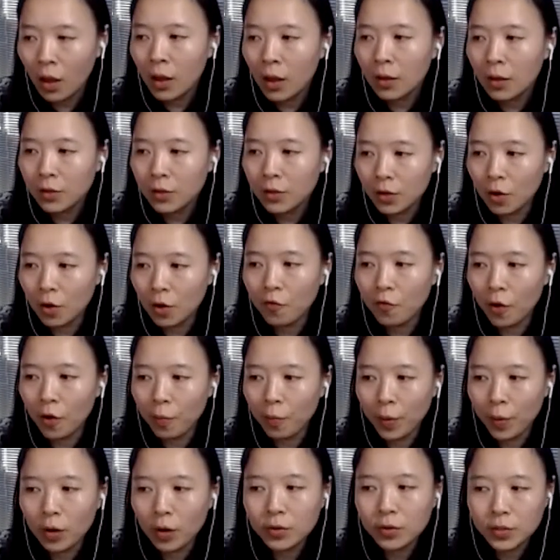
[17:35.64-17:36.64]
So for
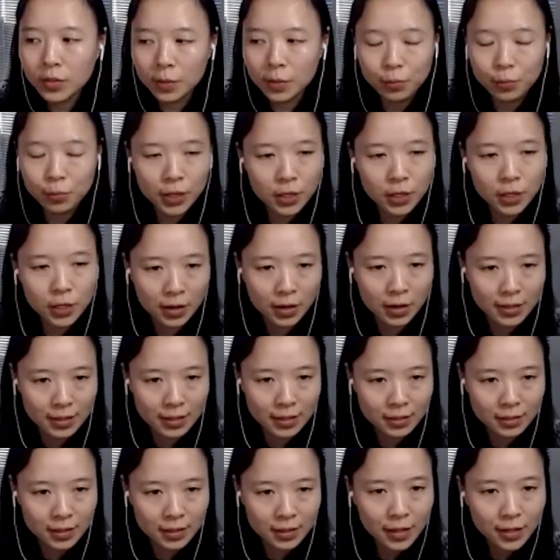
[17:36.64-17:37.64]
both the pre-training
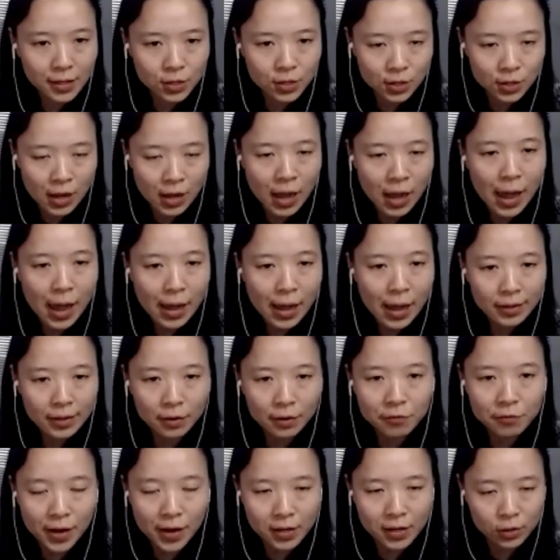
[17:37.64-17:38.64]
stage and the
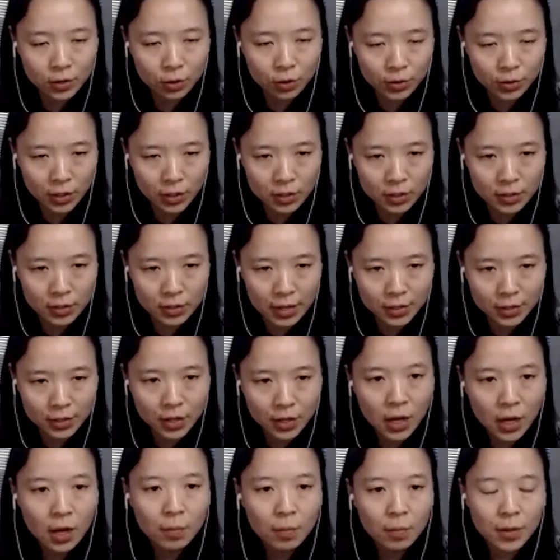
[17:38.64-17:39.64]
fine-tuning stage,
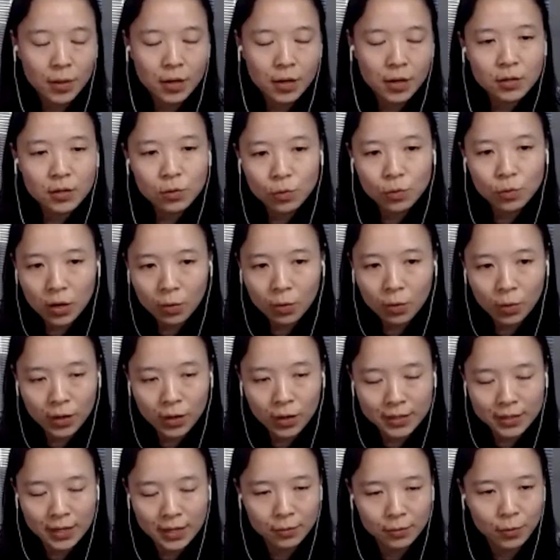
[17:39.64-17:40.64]
because we're
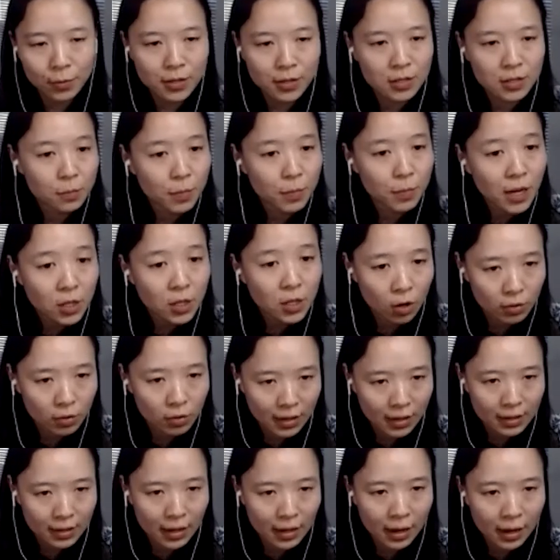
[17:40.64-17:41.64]
working with spatial
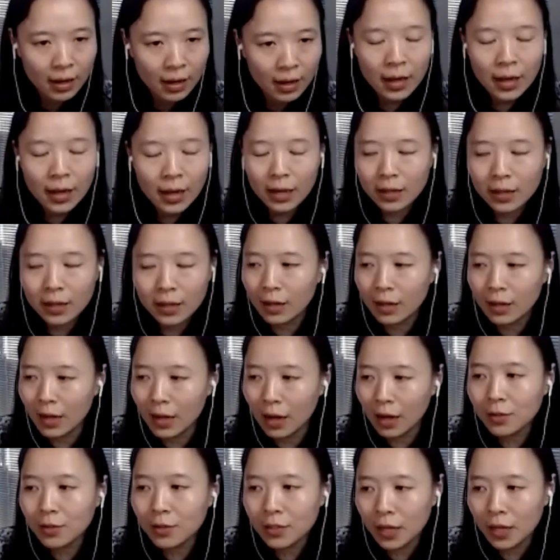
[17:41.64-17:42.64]
data, it
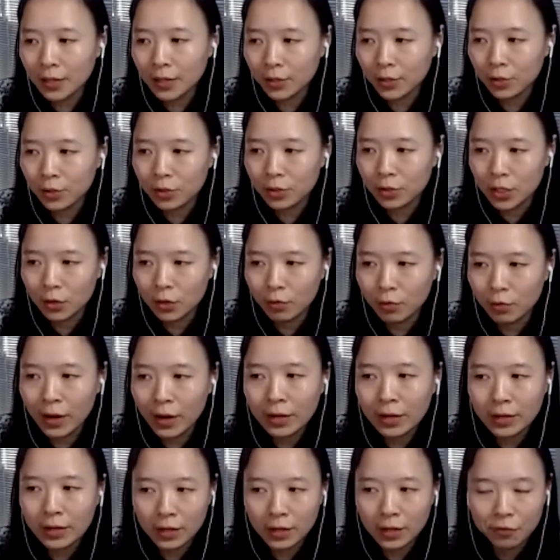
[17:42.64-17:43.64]
allows us to
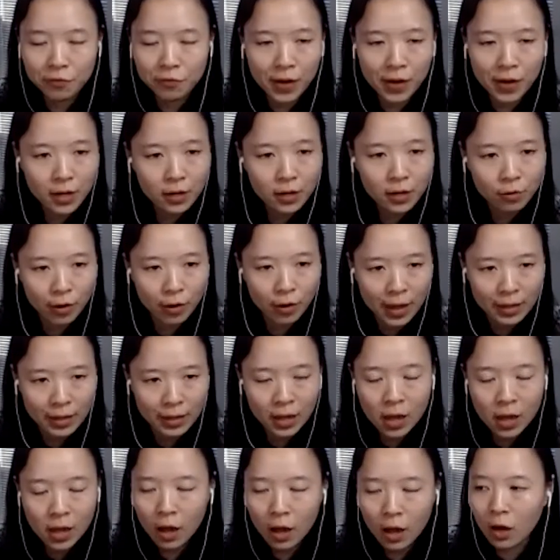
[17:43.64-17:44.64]
directly fine-grain
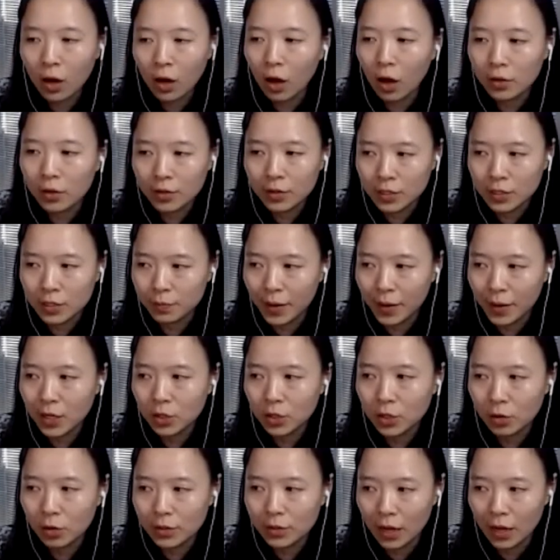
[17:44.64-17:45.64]
along the
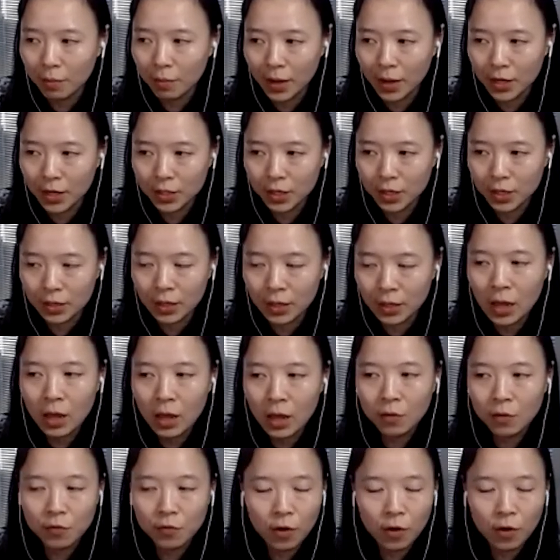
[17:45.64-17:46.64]
spatial dimension
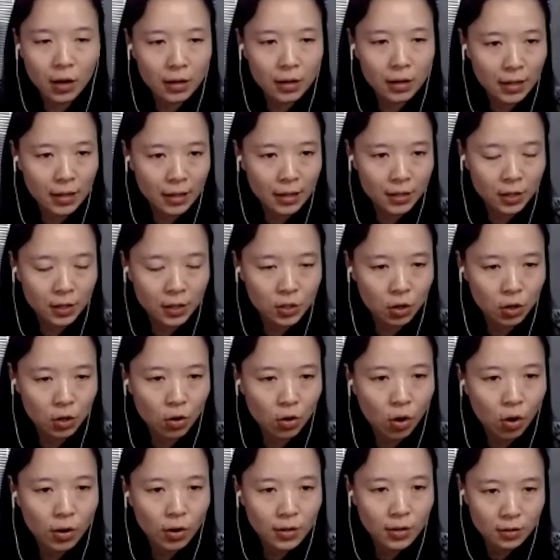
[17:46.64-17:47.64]
from initial
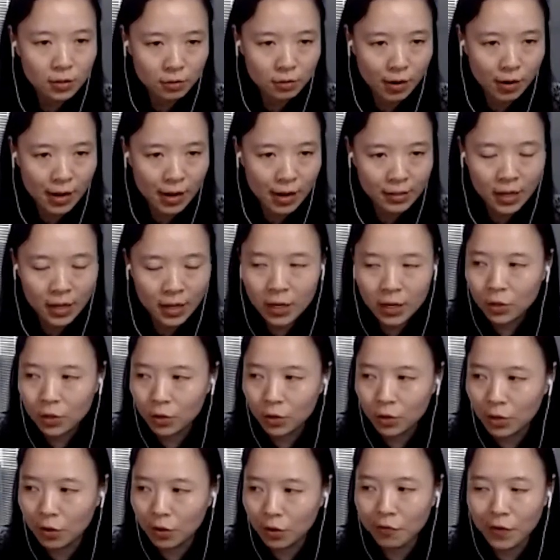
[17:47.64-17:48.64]
coarse grain to
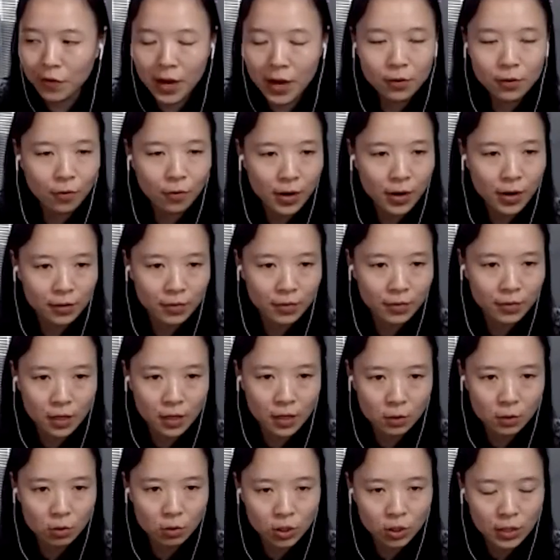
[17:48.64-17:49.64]
the fine-grain
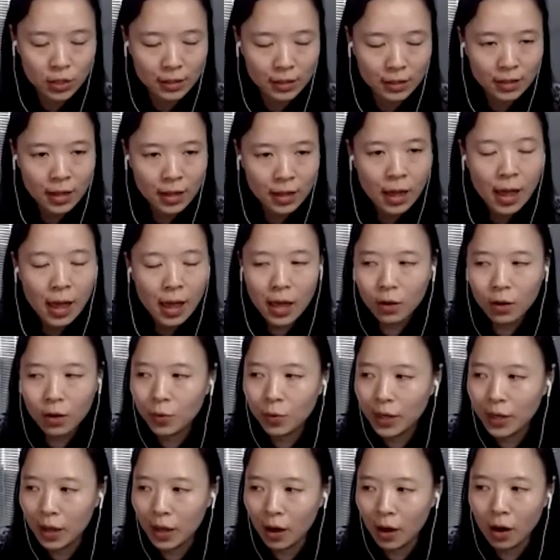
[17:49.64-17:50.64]
resolution. And we
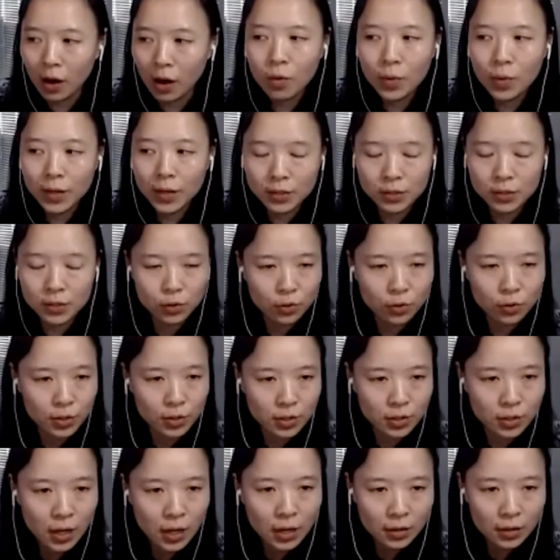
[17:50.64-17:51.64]
can always
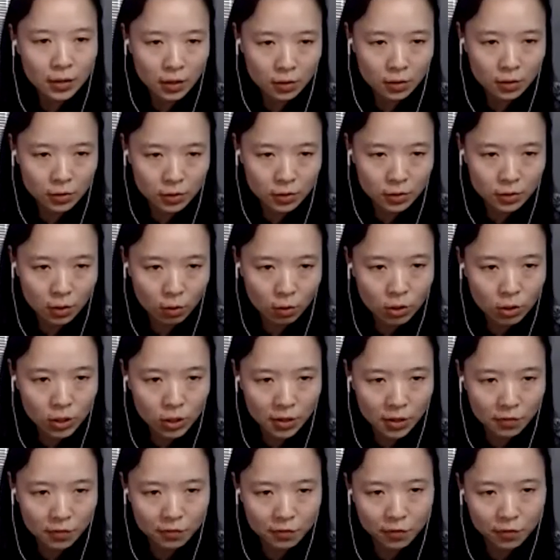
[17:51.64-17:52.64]
use the
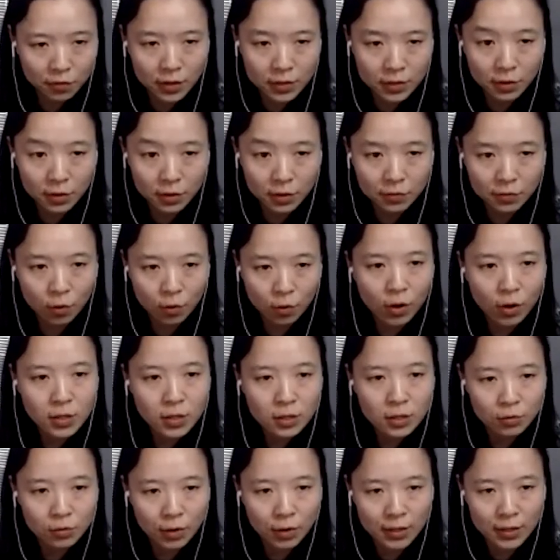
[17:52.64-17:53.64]
solution from the coarse
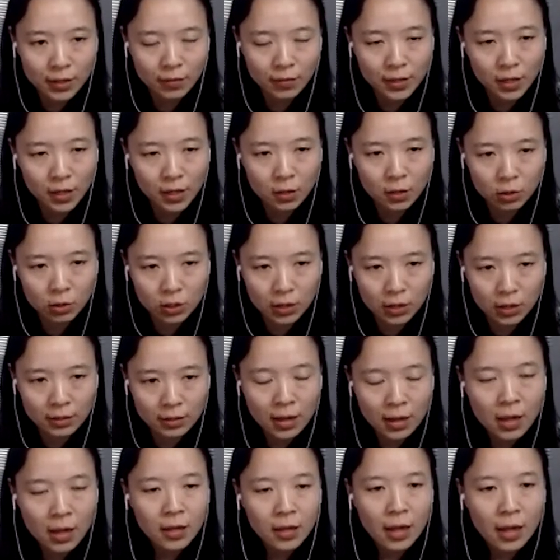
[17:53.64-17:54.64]
grain resolution
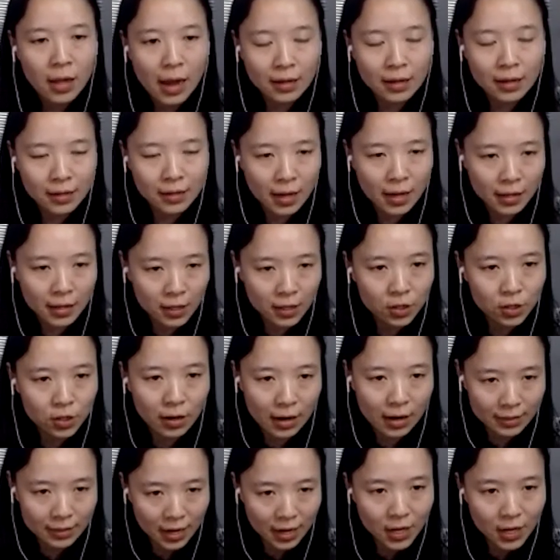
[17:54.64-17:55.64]
as the
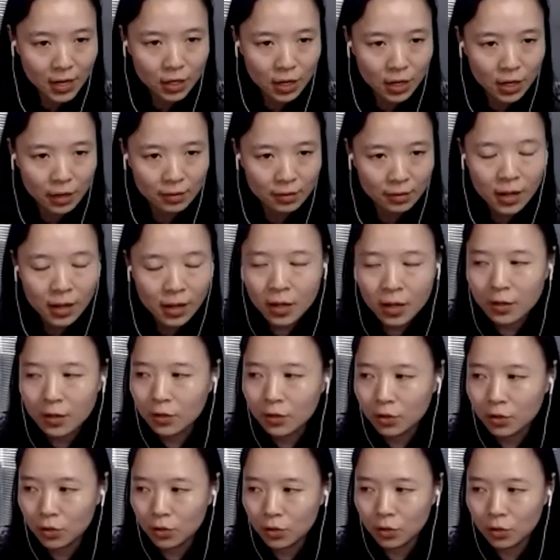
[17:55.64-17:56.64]
initialization
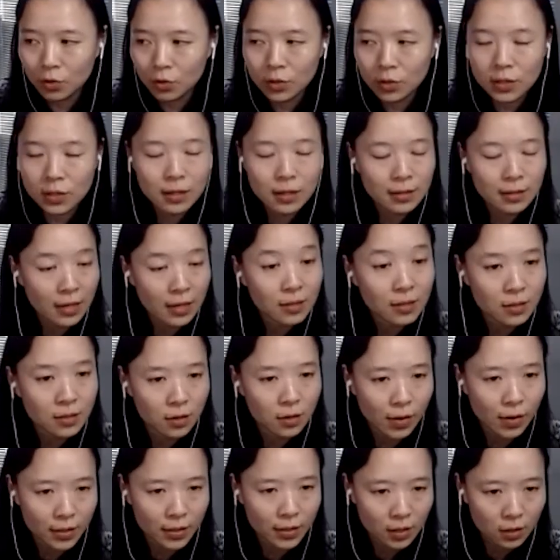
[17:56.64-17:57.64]
to the next
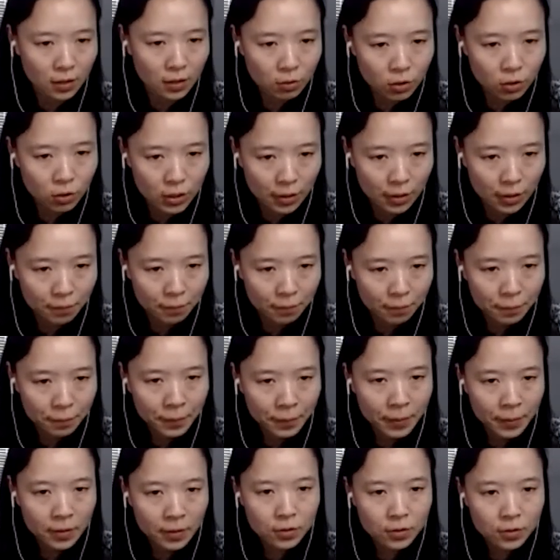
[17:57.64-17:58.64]
resolution.
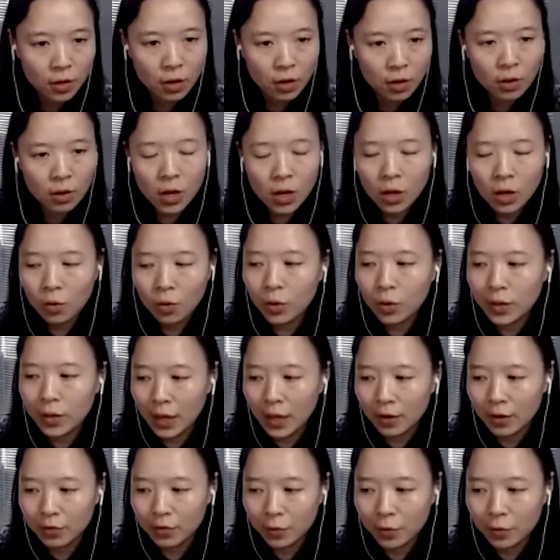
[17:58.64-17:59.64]
So we
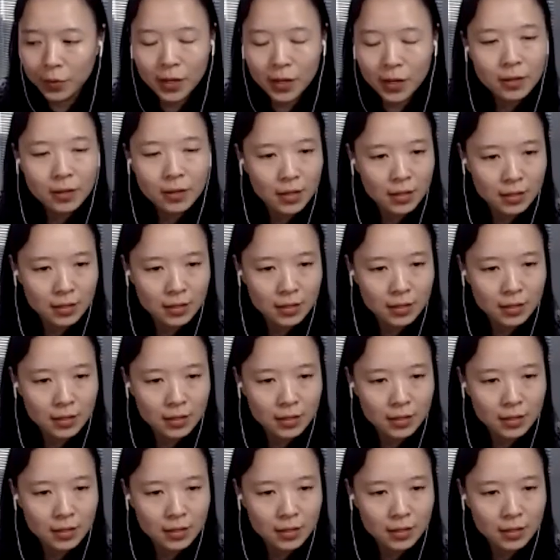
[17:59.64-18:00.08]
can repeat this